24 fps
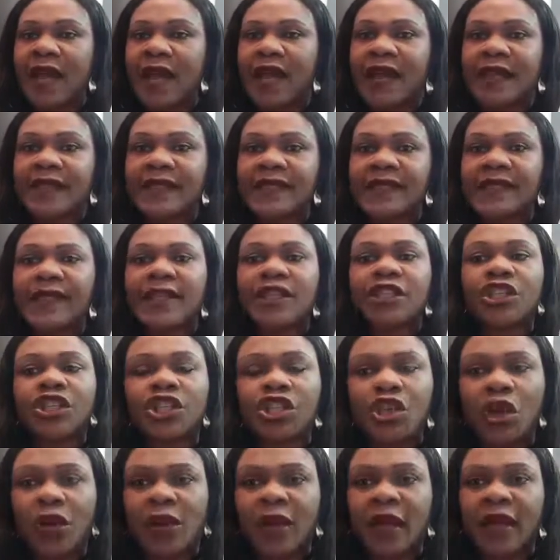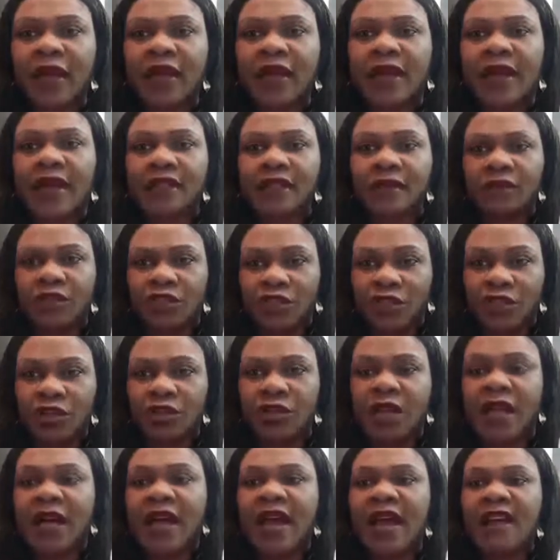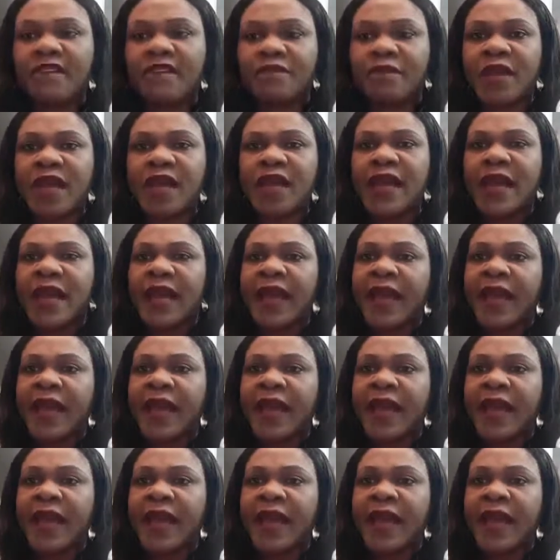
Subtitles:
It's shocking that some children have been